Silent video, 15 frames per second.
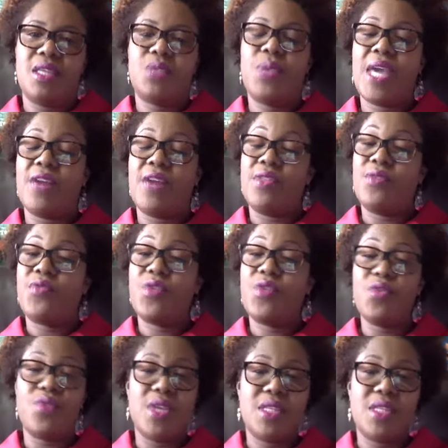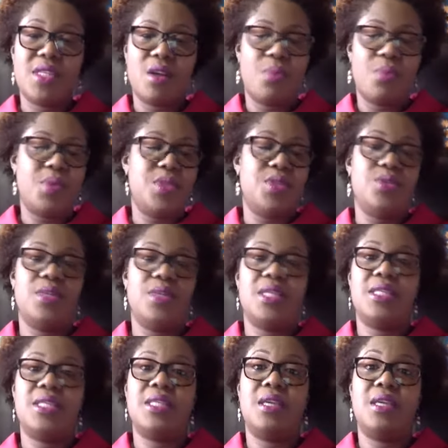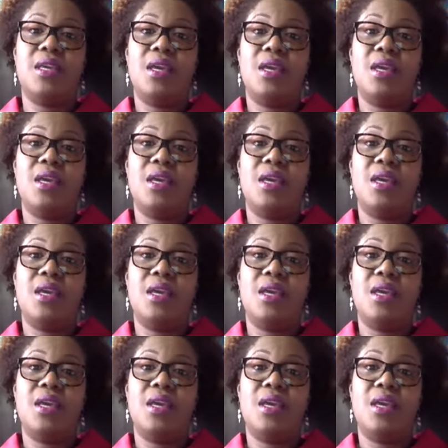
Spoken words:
We have the fundraising opportunity.